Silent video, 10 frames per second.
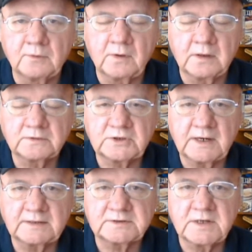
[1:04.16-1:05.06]
long
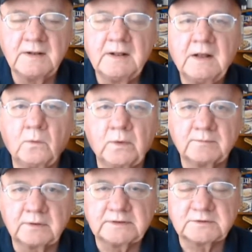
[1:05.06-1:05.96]
shots. Win,
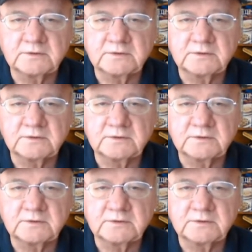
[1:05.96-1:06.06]
place,